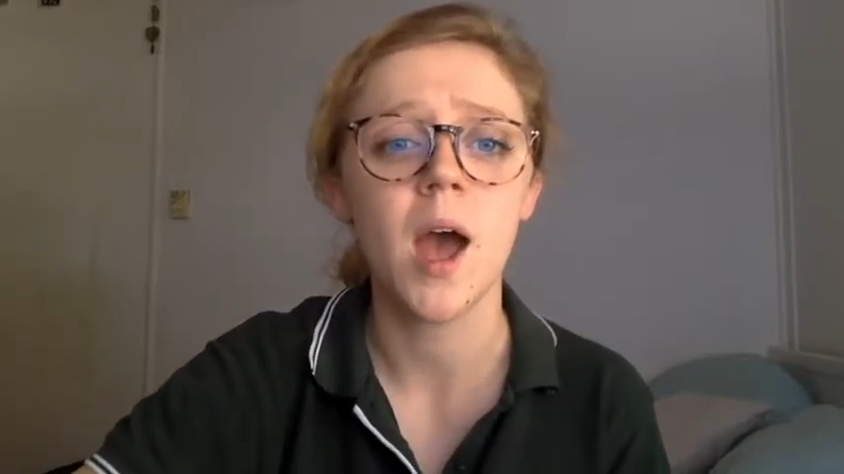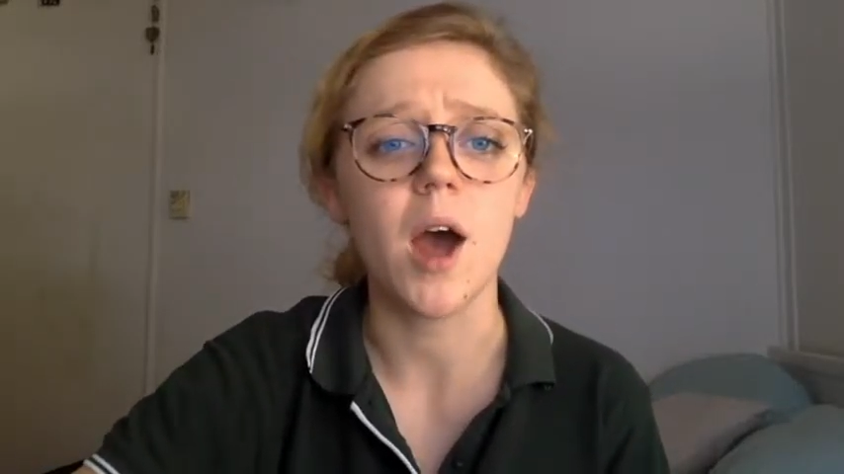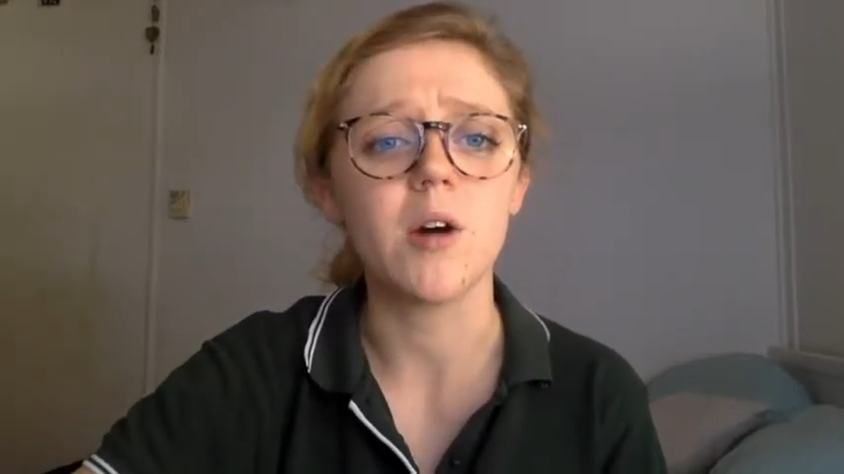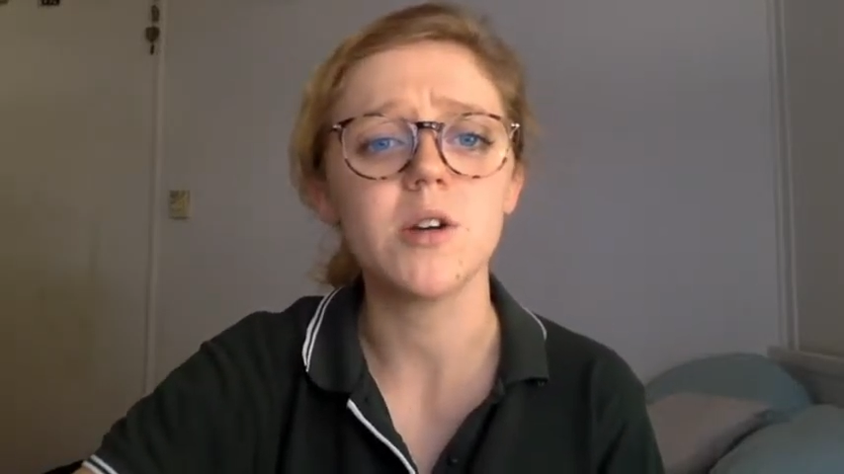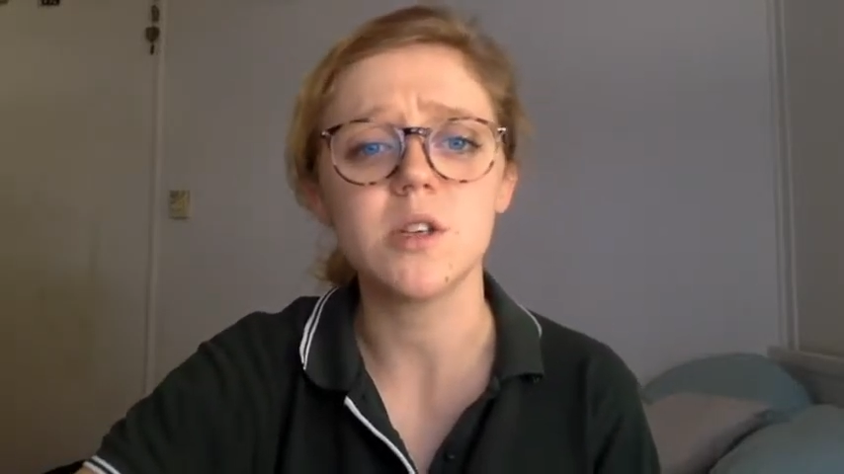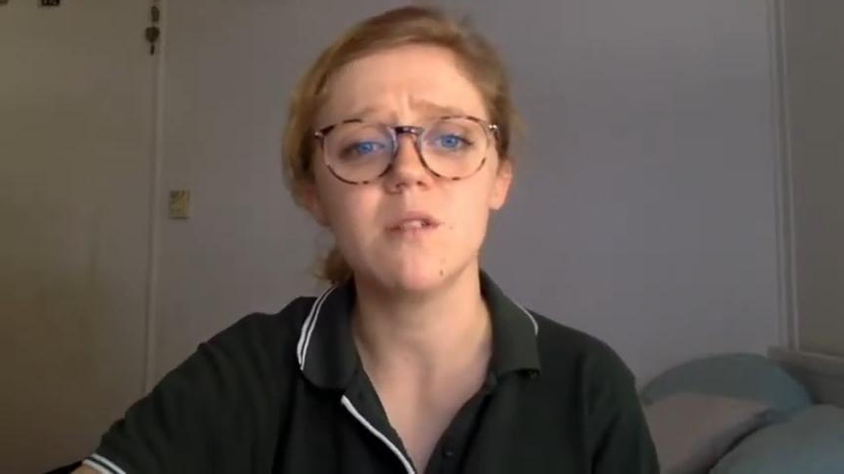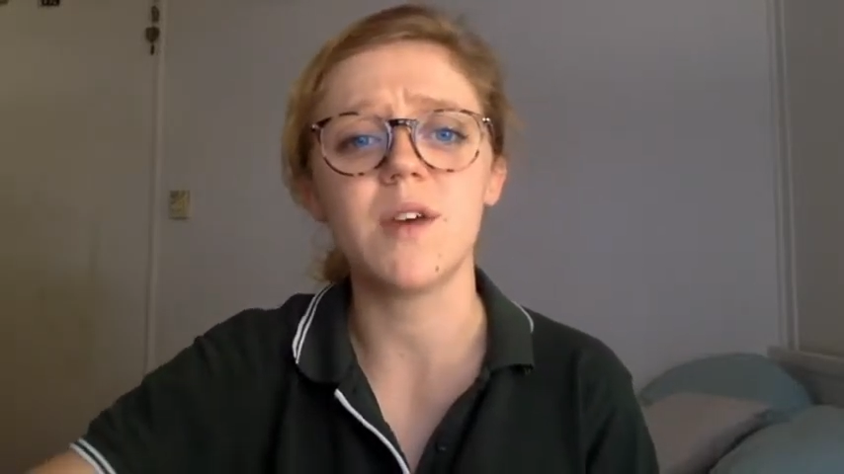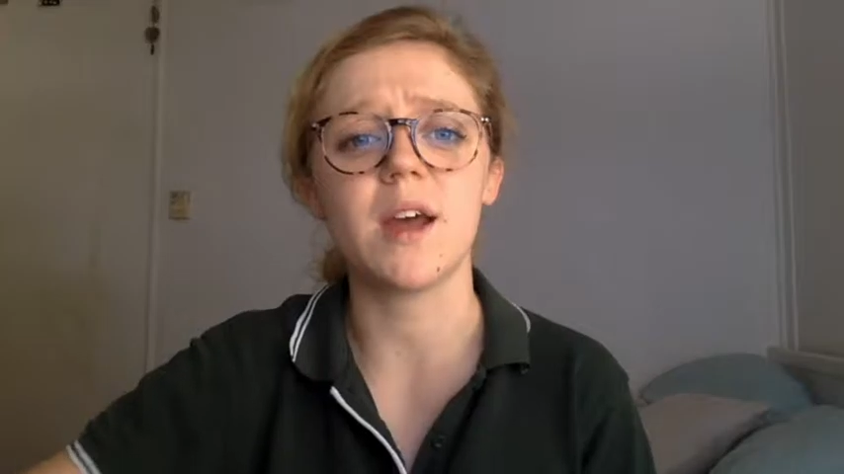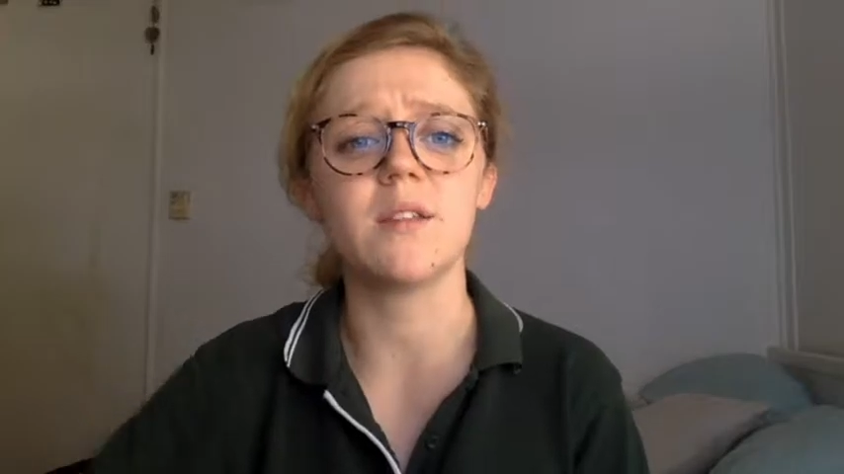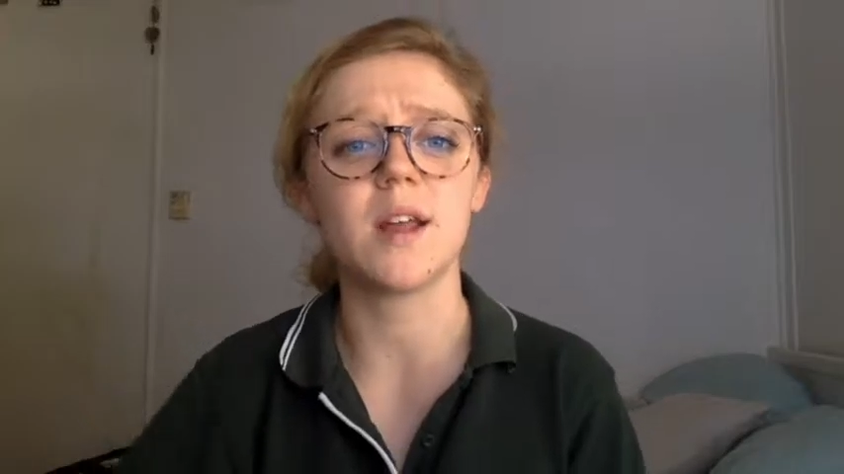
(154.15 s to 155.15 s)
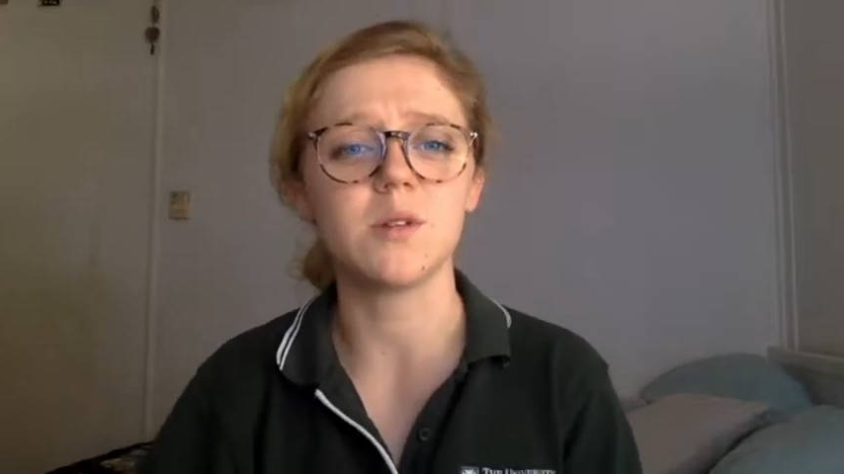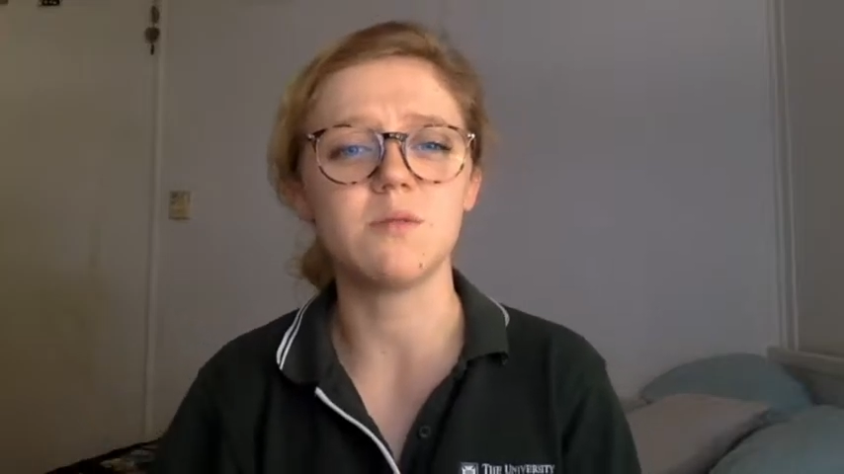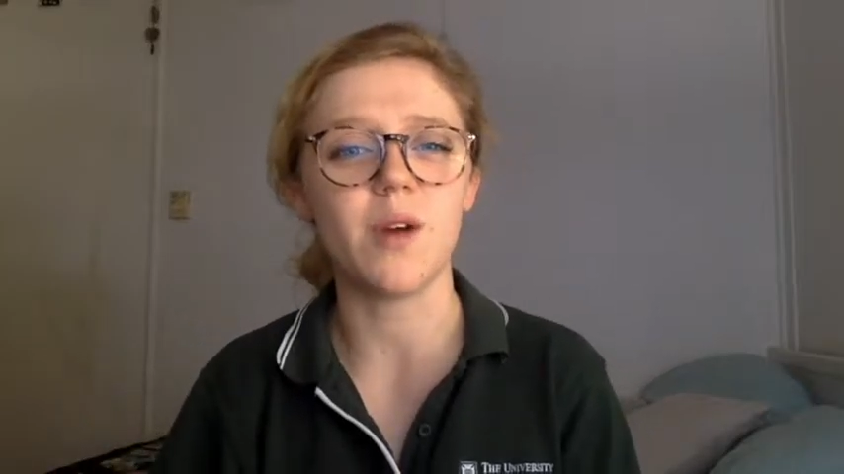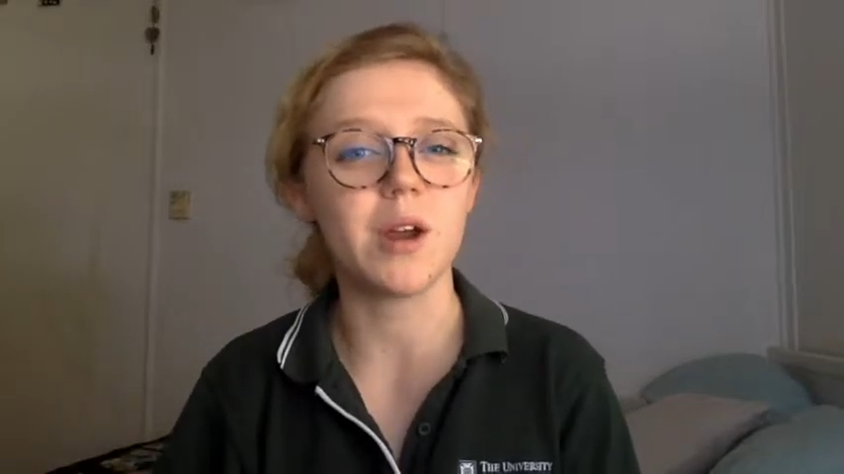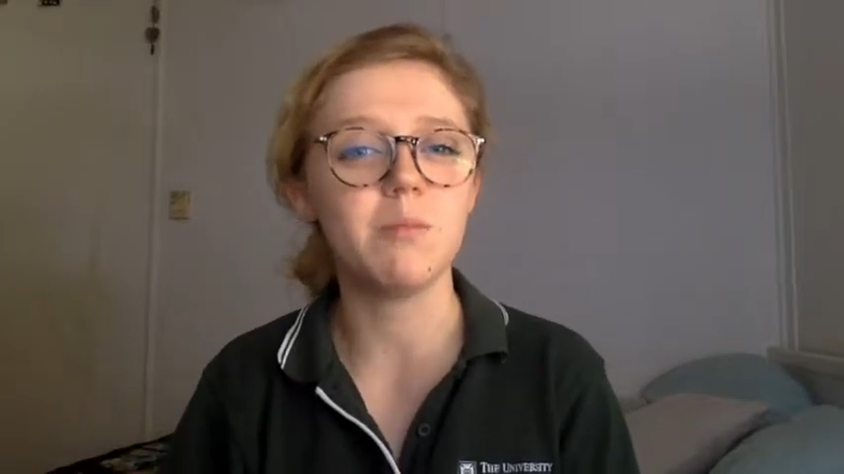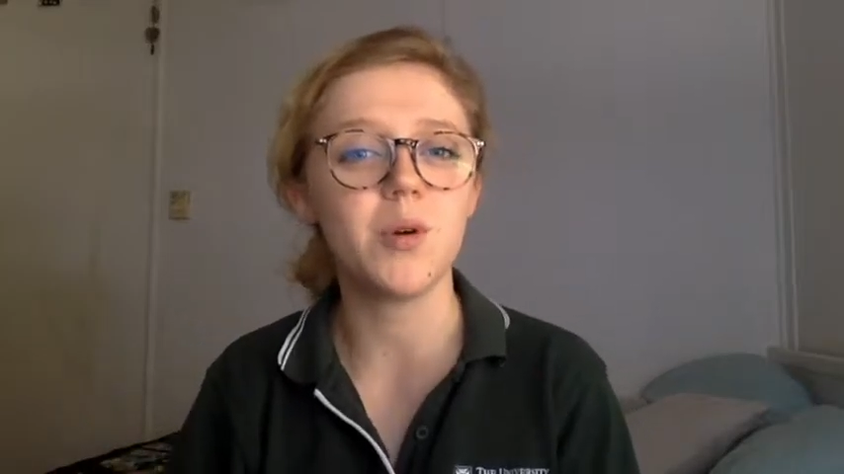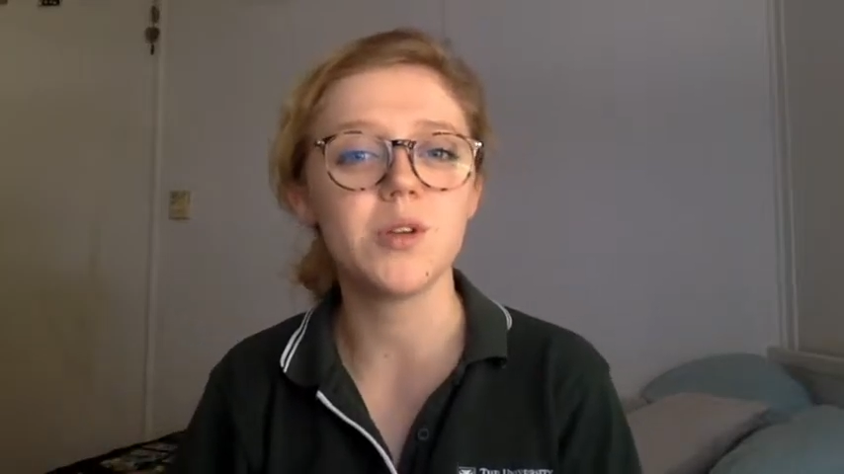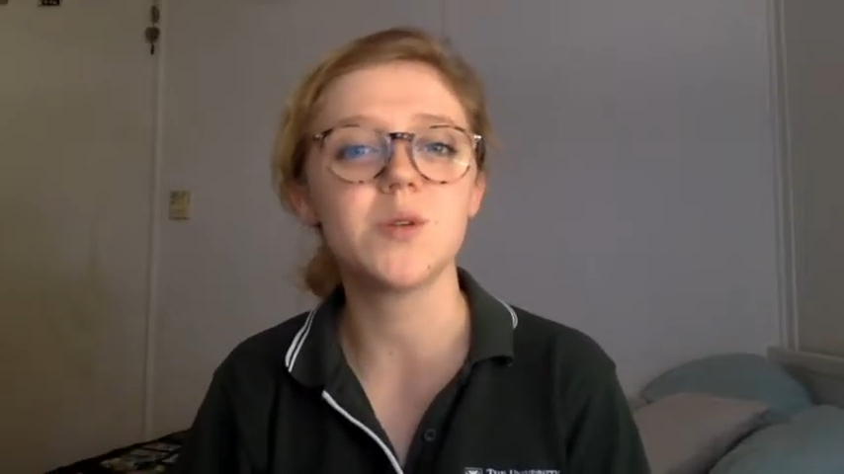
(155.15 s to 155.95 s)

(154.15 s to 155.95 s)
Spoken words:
I also found that it was very important